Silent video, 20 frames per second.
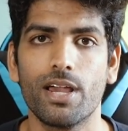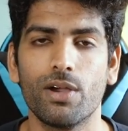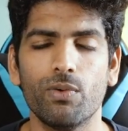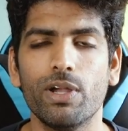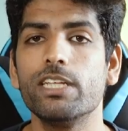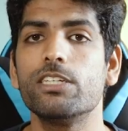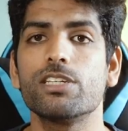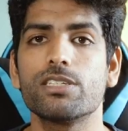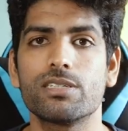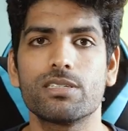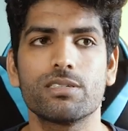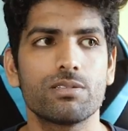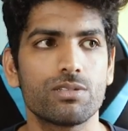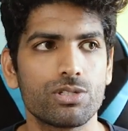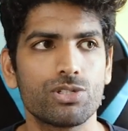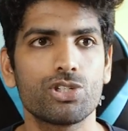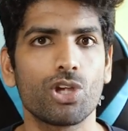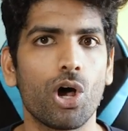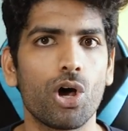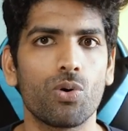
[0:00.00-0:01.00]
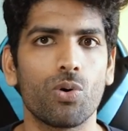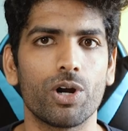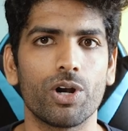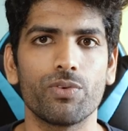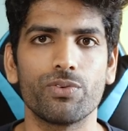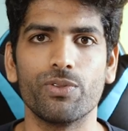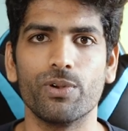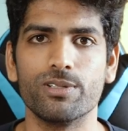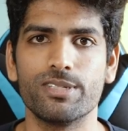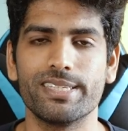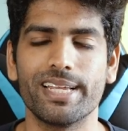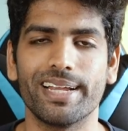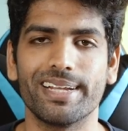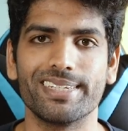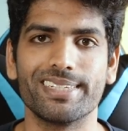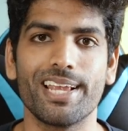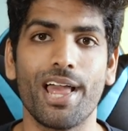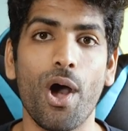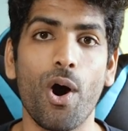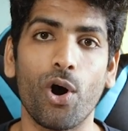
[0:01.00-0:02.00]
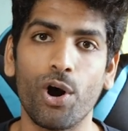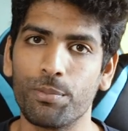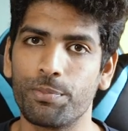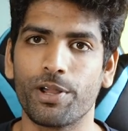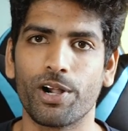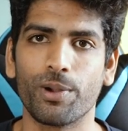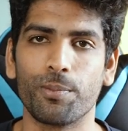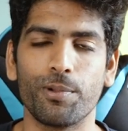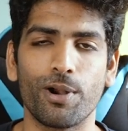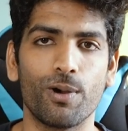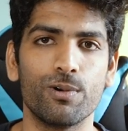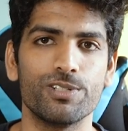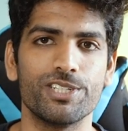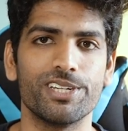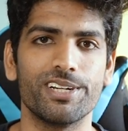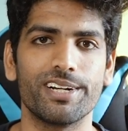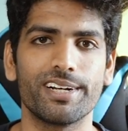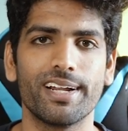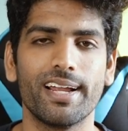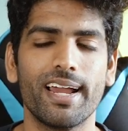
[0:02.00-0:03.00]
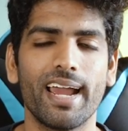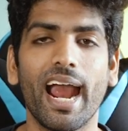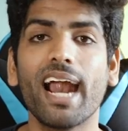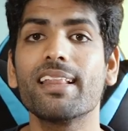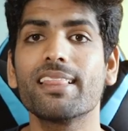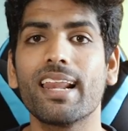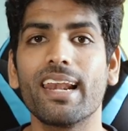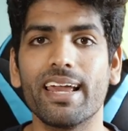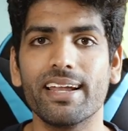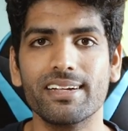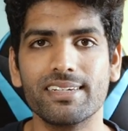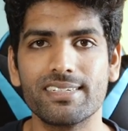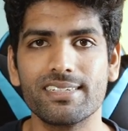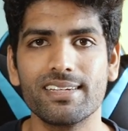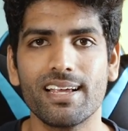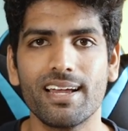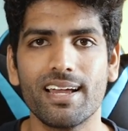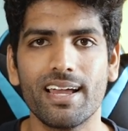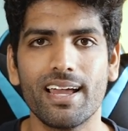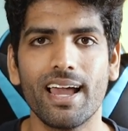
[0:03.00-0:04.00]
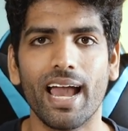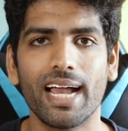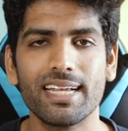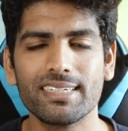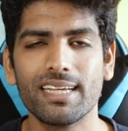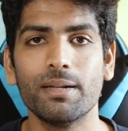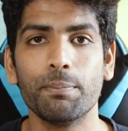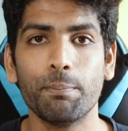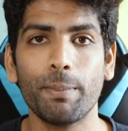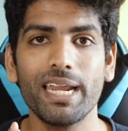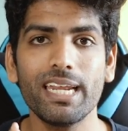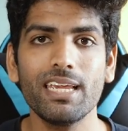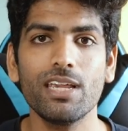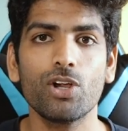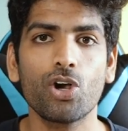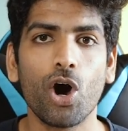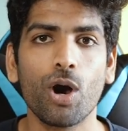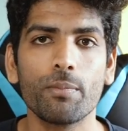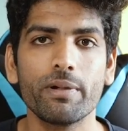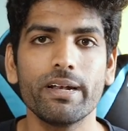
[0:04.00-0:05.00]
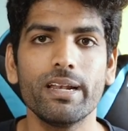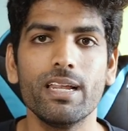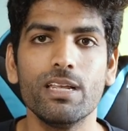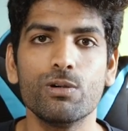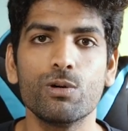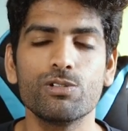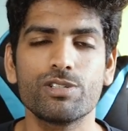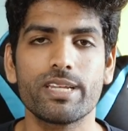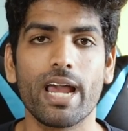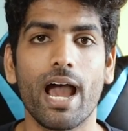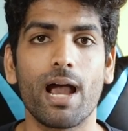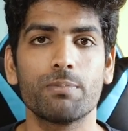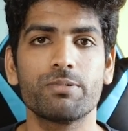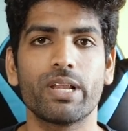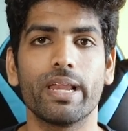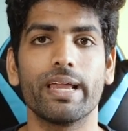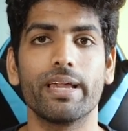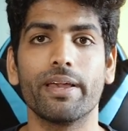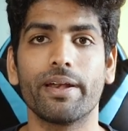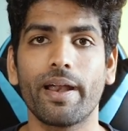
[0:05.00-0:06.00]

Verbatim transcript: We just saw one of those things, Opera Browser and the likes. As in many commonly used apps like